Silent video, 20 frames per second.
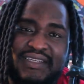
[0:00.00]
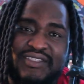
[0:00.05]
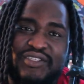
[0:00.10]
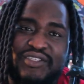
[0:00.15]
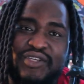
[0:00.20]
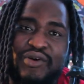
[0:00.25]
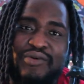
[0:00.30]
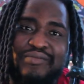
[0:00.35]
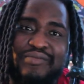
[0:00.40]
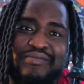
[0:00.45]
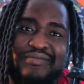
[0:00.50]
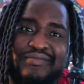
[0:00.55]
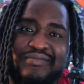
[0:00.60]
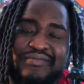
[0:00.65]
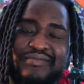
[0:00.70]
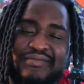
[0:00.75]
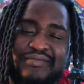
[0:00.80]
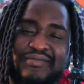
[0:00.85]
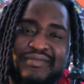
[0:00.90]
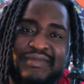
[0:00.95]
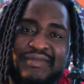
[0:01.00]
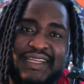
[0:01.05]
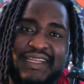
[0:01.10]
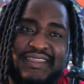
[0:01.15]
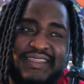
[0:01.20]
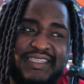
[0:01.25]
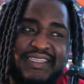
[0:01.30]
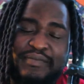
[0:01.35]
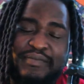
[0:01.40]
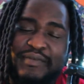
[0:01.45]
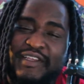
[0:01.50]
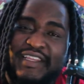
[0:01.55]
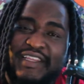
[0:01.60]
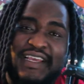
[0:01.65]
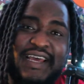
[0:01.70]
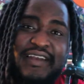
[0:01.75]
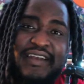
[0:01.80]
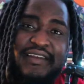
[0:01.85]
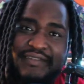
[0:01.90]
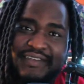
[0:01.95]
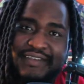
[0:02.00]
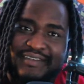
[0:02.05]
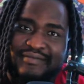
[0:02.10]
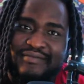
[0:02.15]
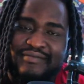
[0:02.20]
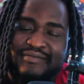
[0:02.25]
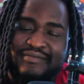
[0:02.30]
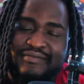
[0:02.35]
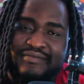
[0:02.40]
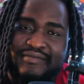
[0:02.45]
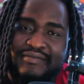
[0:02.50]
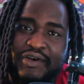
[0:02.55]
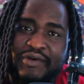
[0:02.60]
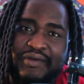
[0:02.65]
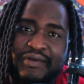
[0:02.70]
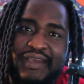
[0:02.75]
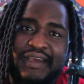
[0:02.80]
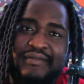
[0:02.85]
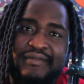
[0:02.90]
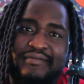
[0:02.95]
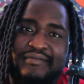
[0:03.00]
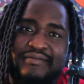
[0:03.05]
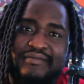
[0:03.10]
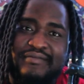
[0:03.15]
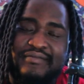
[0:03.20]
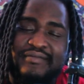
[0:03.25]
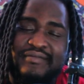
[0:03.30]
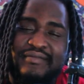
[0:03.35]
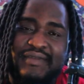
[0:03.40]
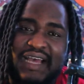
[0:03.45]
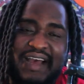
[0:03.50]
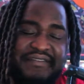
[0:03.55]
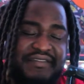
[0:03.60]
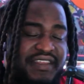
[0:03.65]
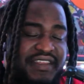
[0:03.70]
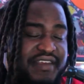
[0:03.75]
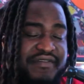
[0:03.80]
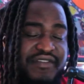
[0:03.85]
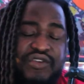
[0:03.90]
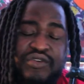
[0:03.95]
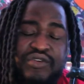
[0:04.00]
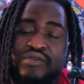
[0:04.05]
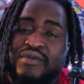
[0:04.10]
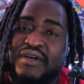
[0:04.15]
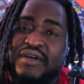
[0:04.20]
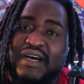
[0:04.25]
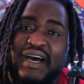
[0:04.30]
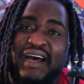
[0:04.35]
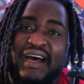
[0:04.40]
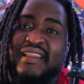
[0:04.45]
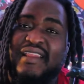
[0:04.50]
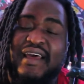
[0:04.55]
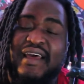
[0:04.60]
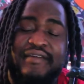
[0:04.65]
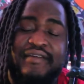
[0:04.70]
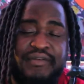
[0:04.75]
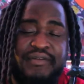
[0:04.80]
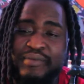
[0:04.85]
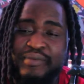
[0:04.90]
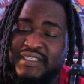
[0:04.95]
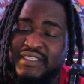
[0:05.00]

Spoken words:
So let this be the end of it, okay? I've given you 11